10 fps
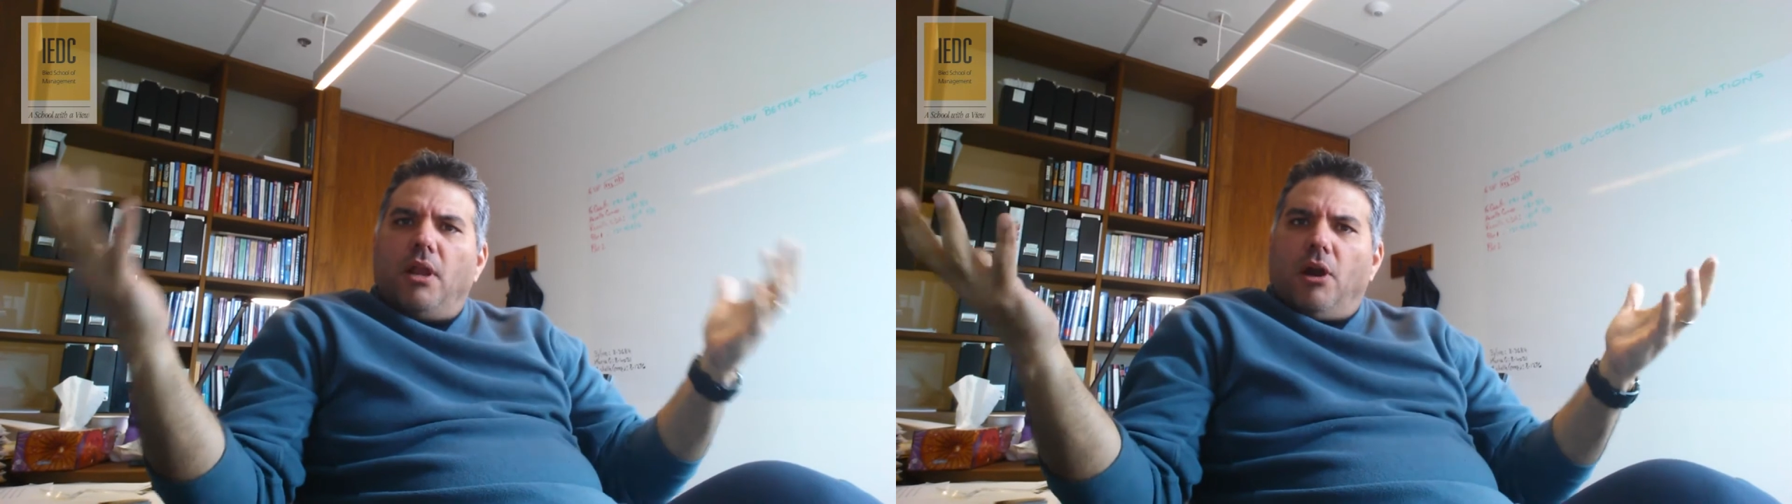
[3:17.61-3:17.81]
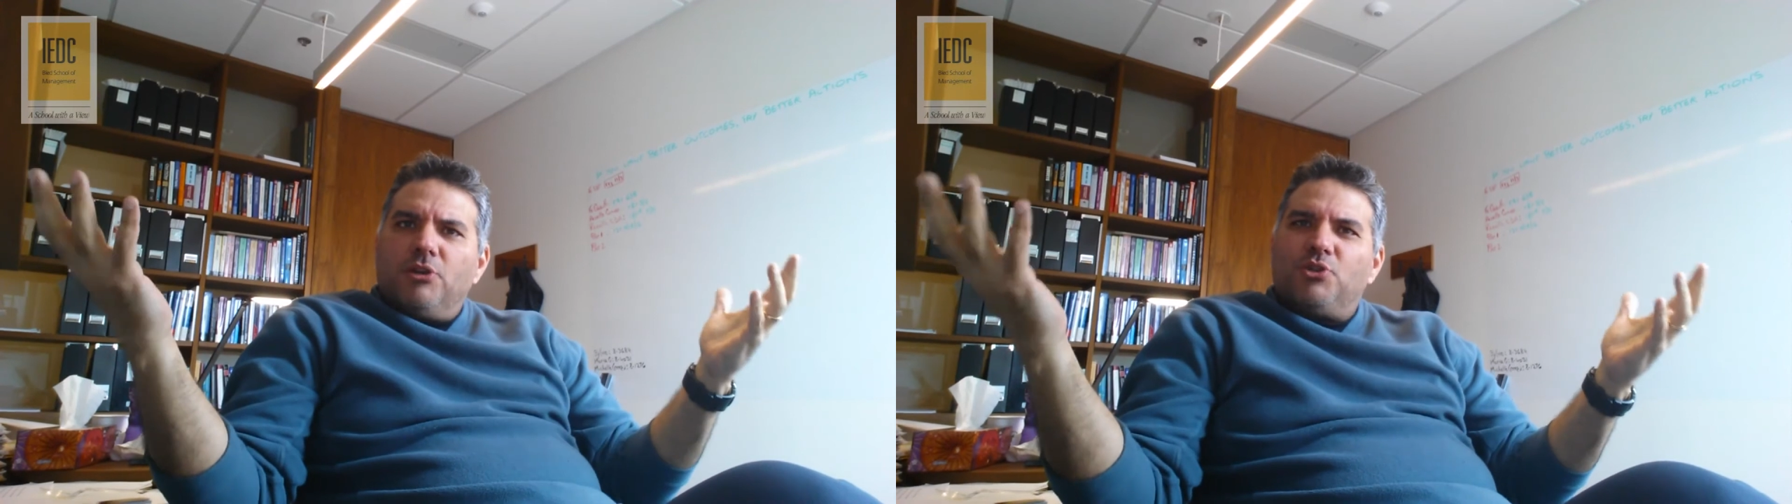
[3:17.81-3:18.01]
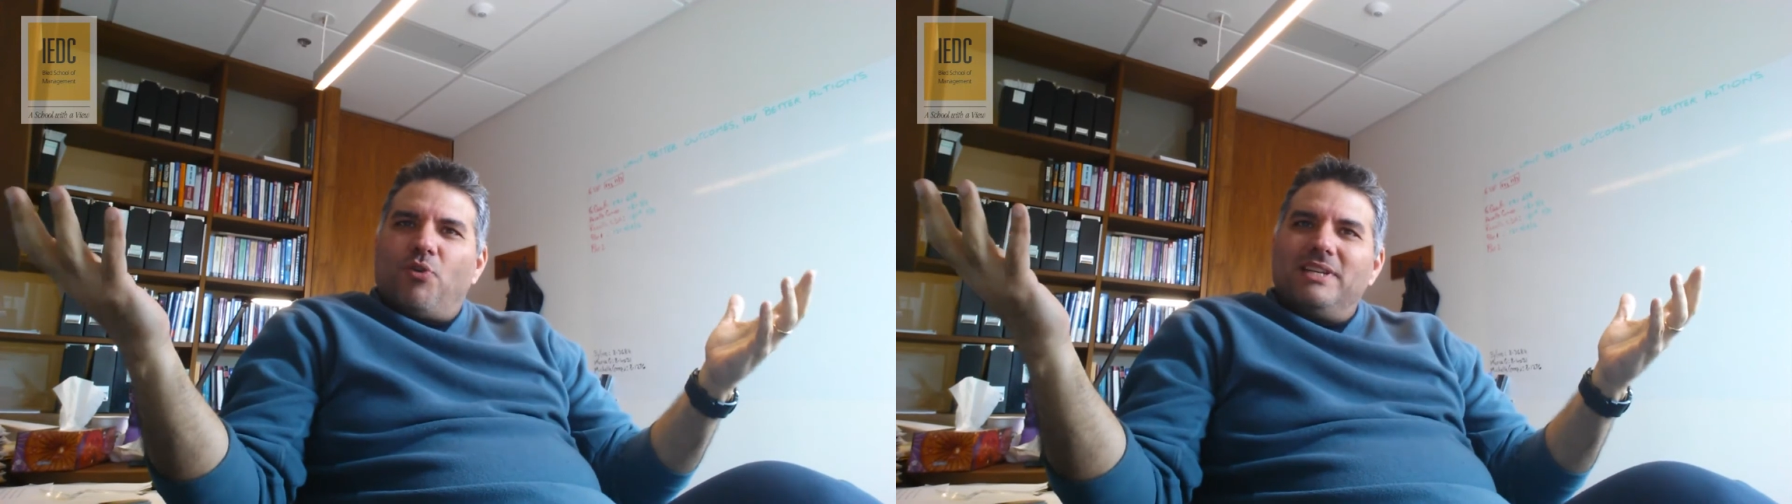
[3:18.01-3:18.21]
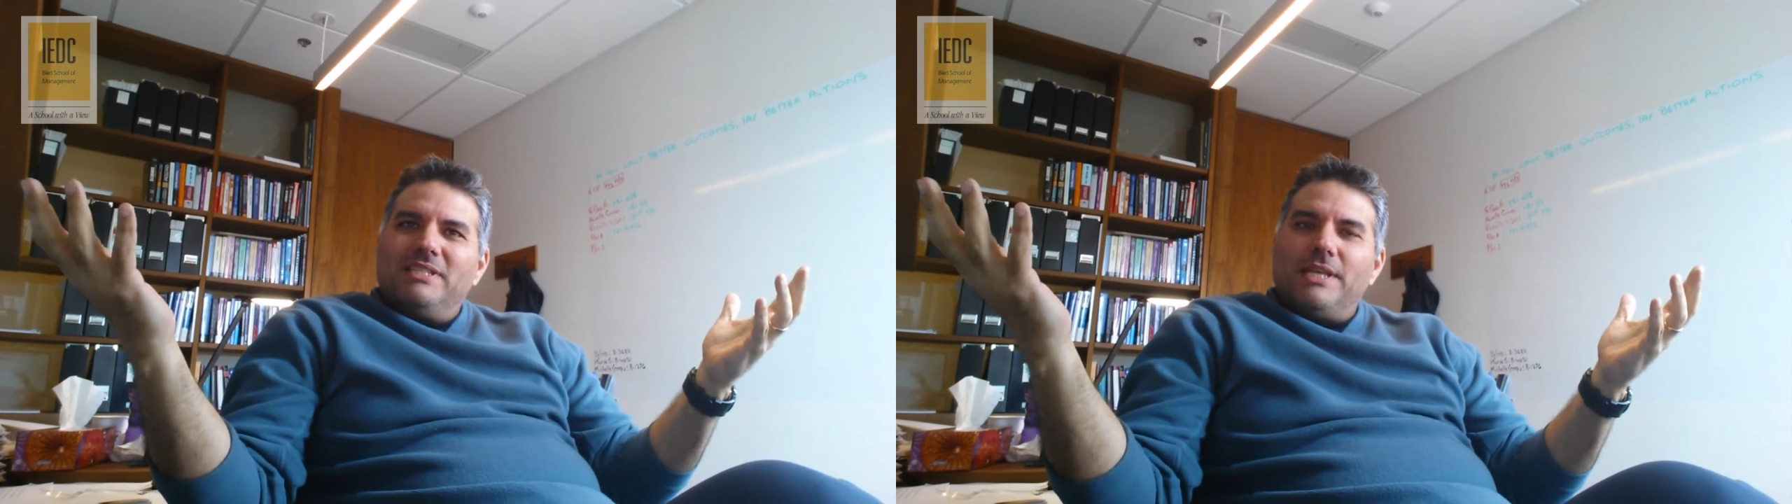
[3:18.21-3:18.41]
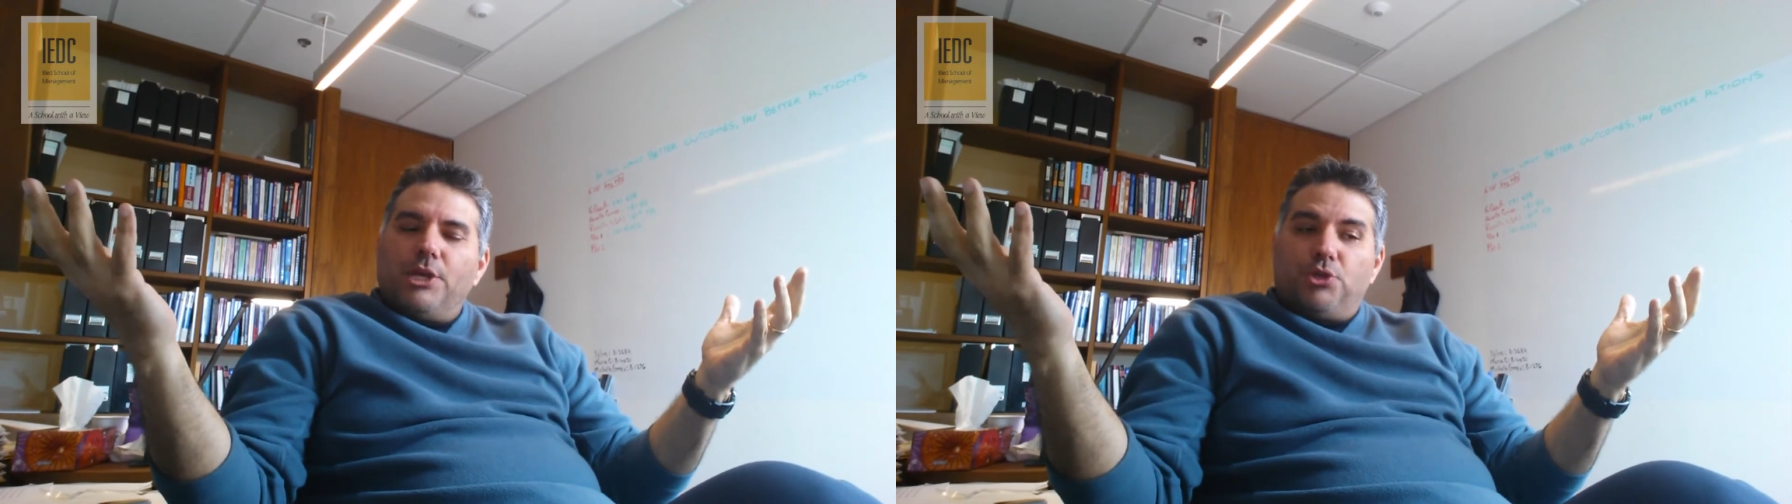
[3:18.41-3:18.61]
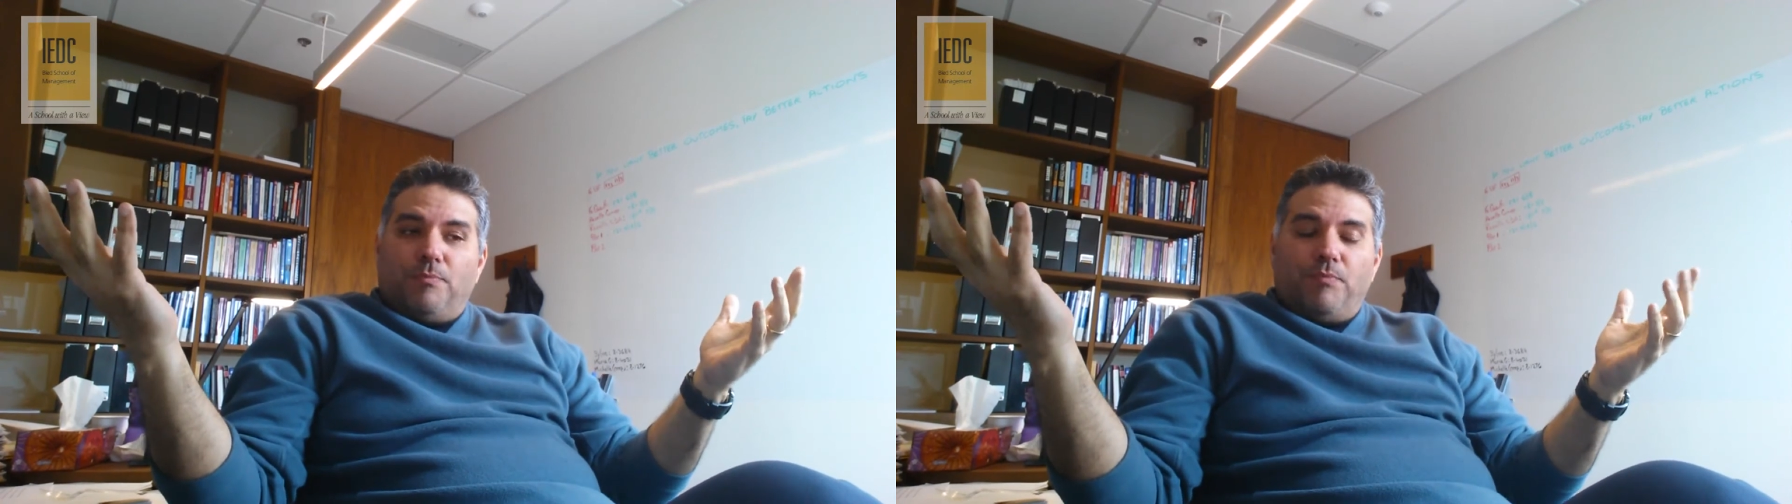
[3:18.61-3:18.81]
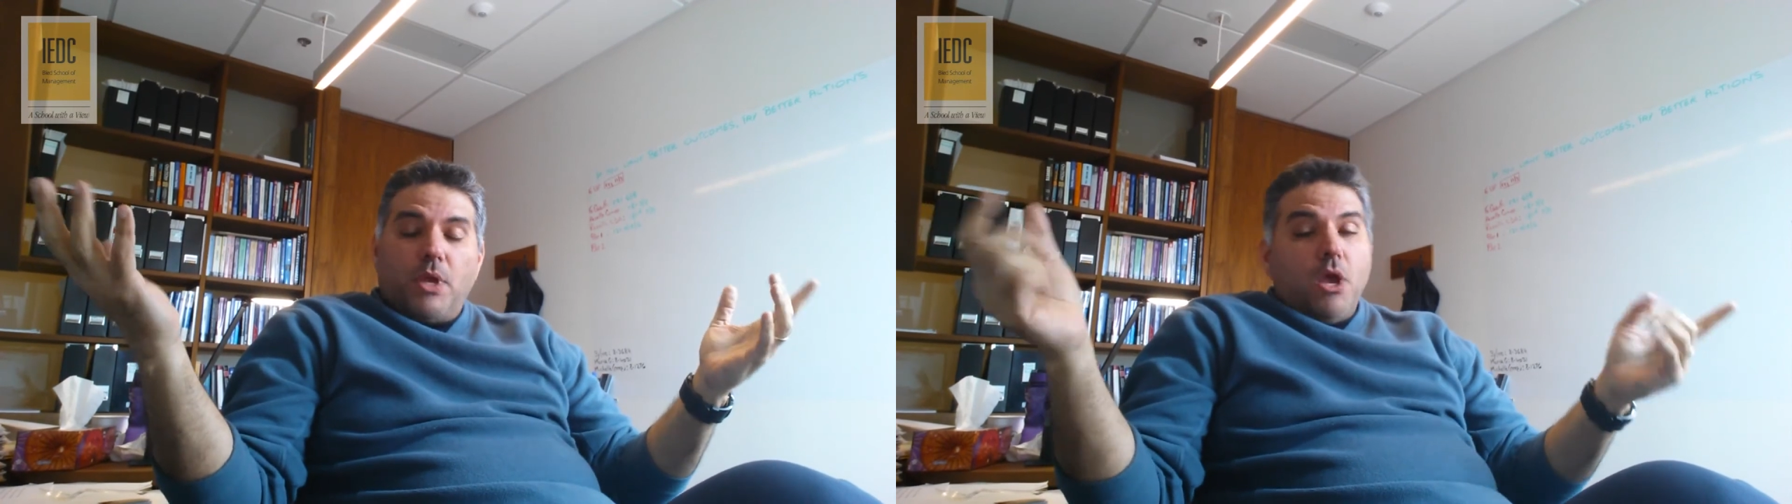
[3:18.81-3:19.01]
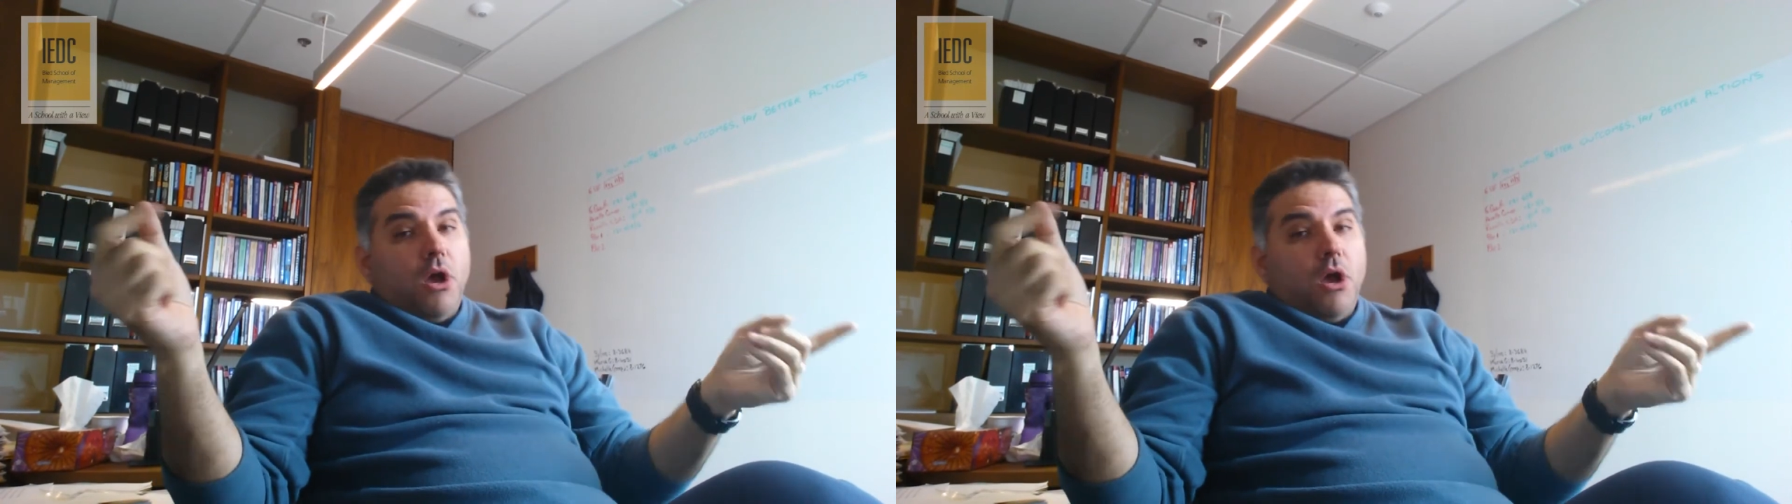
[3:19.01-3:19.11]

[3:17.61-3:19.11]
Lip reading: large organization.